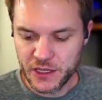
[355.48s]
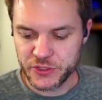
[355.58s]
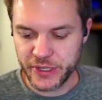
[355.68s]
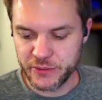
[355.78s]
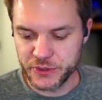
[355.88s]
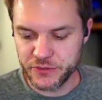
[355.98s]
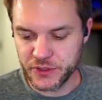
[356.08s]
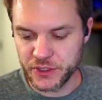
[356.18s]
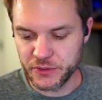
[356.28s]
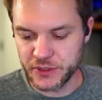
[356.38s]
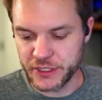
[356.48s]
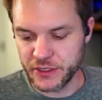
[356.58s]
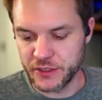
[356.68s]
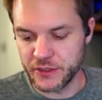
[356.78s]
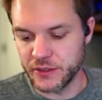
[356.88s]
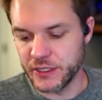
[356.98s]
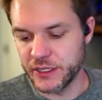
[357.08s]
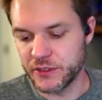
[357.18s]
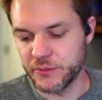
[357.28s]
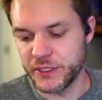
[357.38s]
So I would move the lower lid a
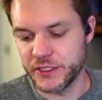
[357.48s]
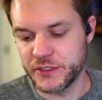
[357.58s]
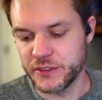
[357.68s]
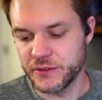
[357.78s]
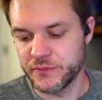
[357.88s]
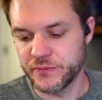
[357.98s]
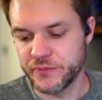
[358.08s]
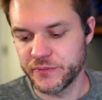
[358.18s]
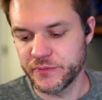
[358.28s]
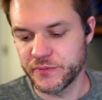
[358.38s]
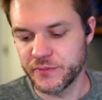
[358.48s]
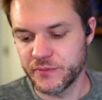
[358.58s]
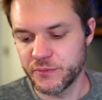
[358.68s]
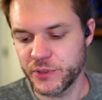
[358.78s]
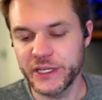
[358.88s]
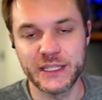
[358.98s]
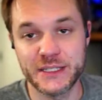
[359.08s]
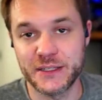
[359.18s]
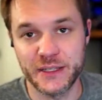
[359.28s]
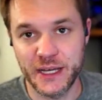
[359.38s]
little bit too. Probably
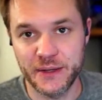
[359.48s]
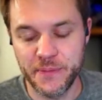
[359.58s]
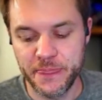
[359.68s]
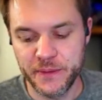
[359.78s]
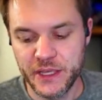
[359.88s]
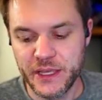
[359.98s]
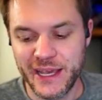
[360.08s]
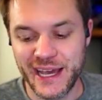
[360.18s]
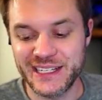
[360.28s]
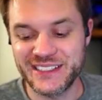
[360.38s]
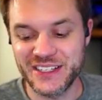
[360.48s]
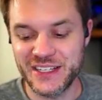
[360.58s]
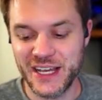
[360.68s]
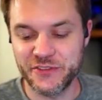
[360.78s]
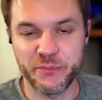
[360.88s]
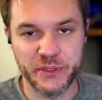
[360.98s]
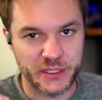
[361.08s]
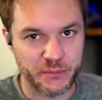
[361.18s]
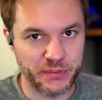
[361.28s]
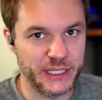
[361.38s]
less than that. And it doesn't have to be
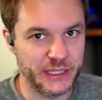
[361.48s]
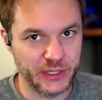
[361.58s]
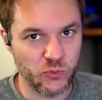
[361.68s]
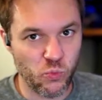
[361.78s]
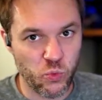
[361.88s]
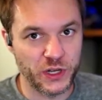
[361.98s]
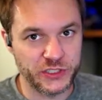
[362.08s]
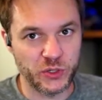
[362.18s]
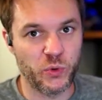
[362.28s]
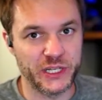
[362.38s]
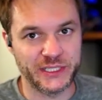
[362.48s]
completely one-to-one